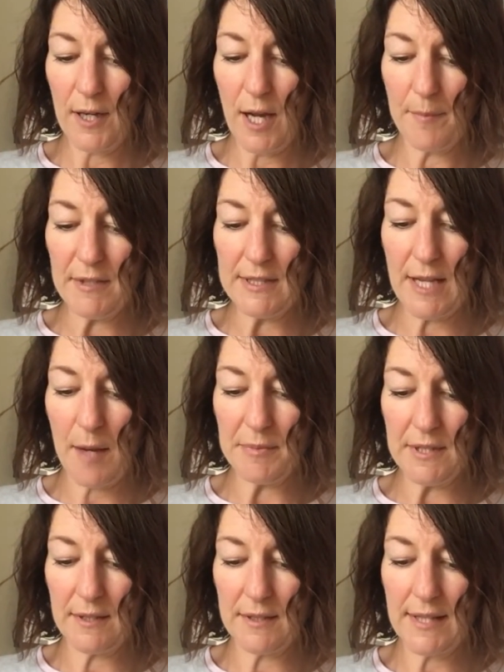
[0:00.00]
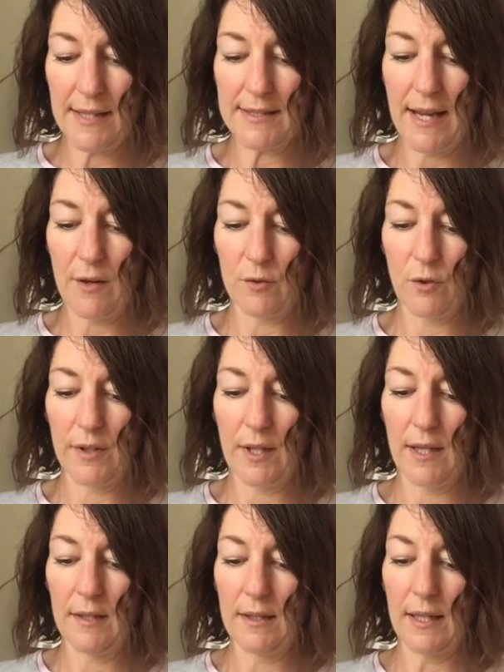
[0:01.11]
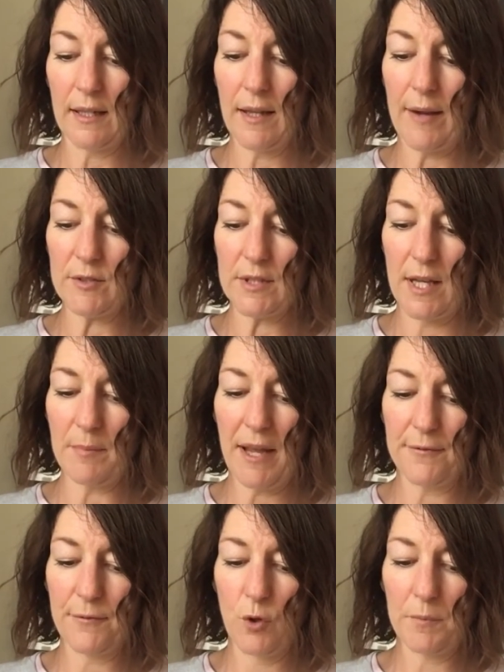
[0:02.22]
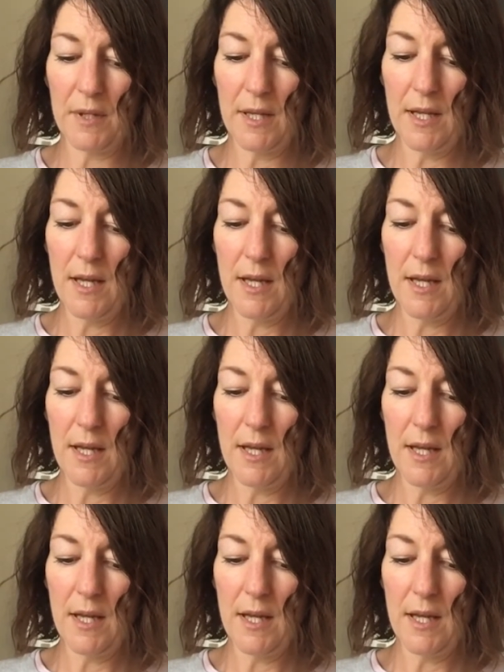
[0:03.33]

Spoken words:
climbed the steps and sat down on the little outside platform.